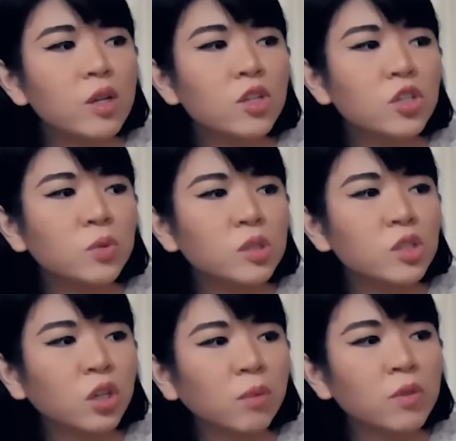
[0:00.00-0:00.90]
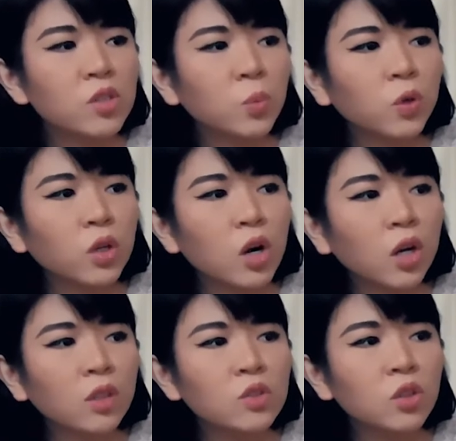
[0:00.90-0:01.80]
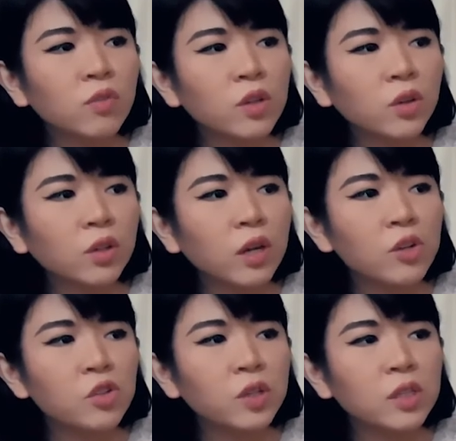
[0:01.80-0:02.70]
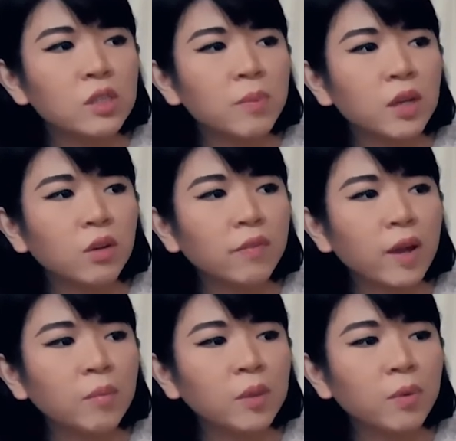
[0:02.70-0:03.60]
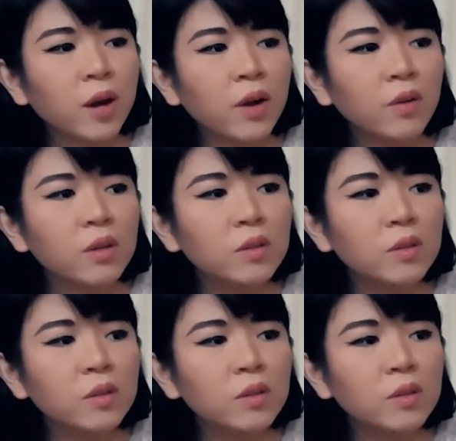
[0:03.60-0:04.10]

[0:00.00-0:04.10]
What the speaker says: She was determined to work hard, serving her country to make her family proud.